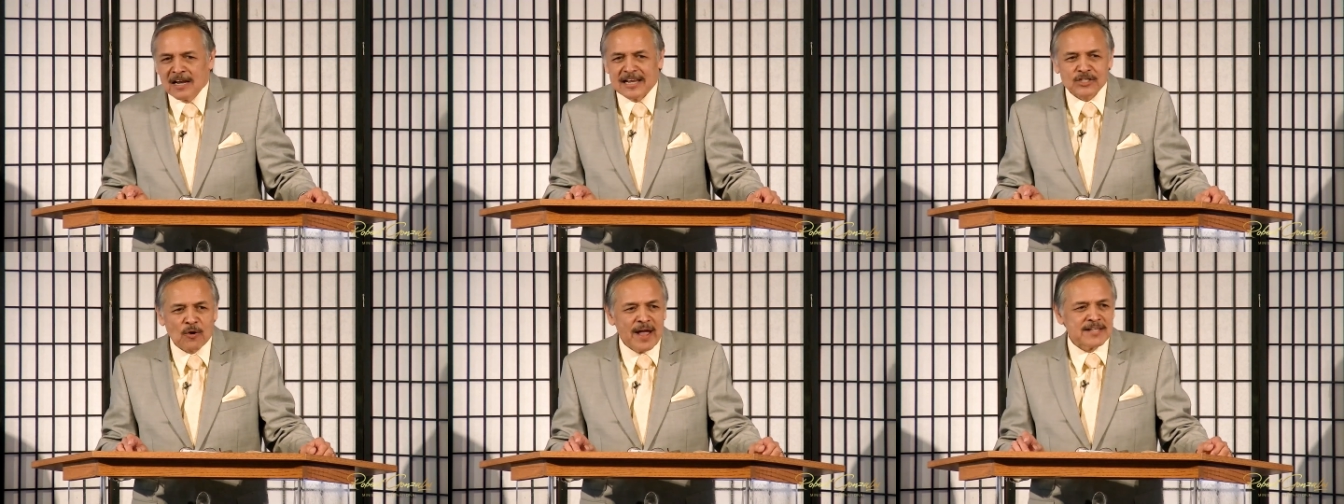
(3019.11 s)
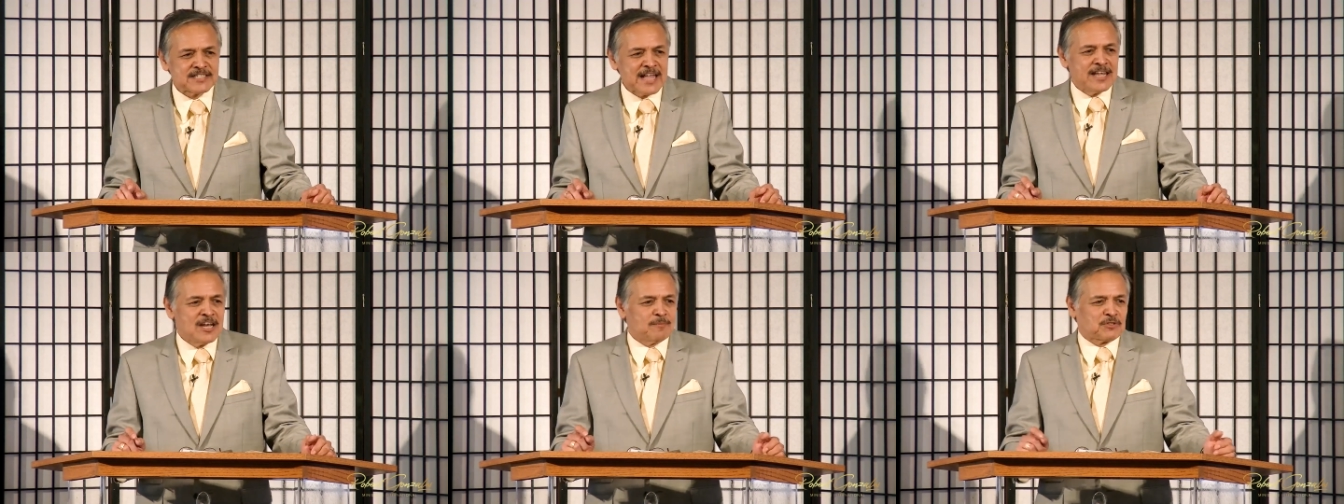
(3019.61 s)
Let's go ahead and
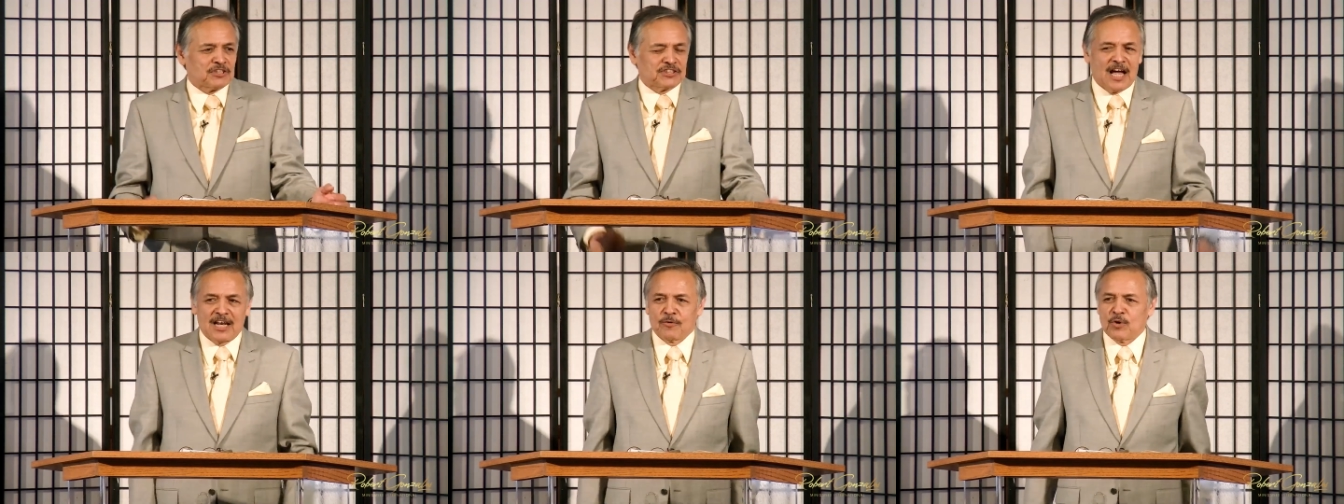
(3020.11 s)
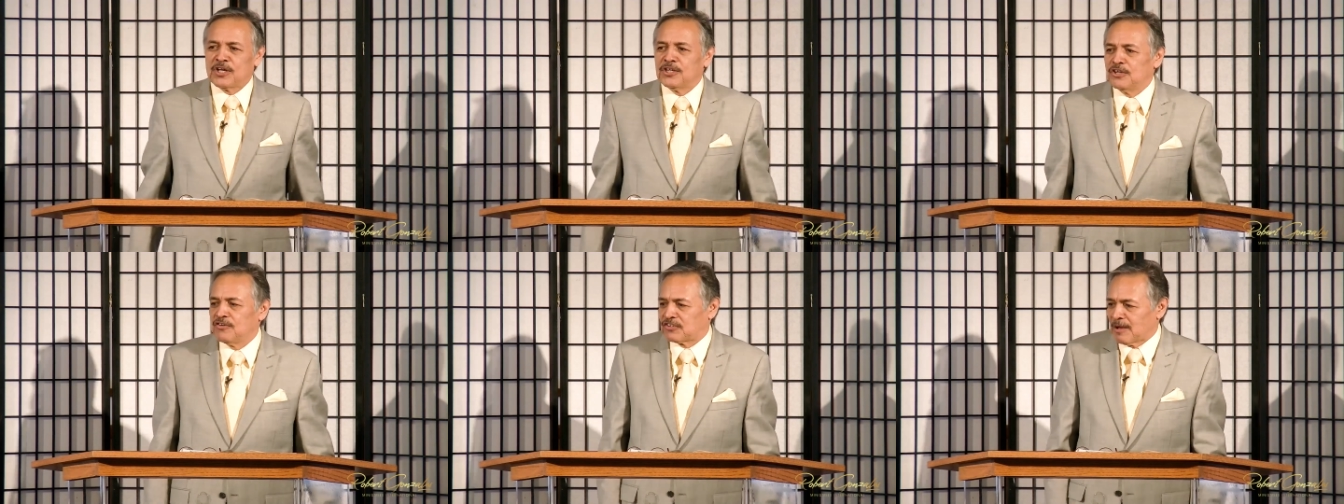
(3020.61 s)
stand up, church. Hallelujah. We're
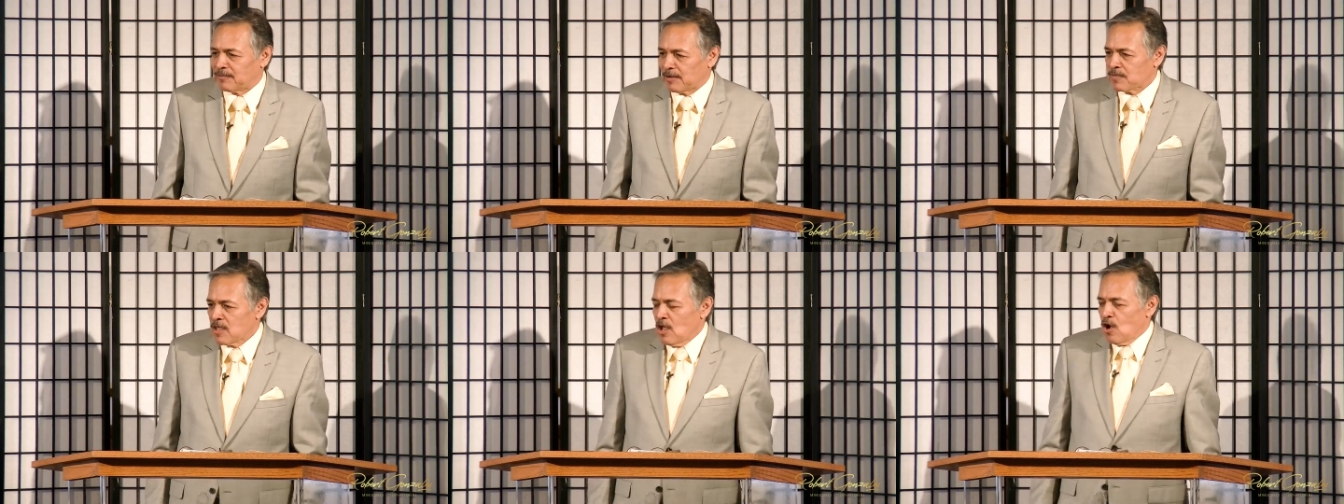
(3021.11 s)
going to do something.